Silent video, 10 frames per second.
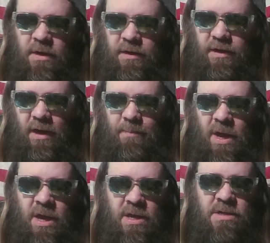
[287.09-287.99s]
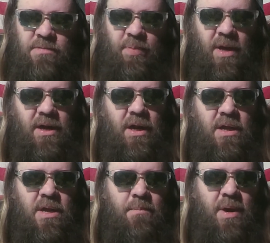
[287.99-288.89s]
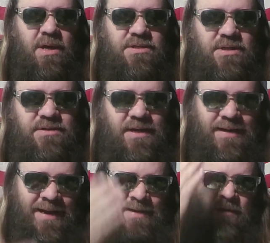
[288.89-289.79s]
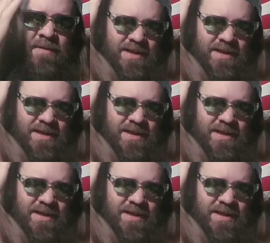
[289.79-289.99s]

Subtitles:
Yep, put a 69 on that,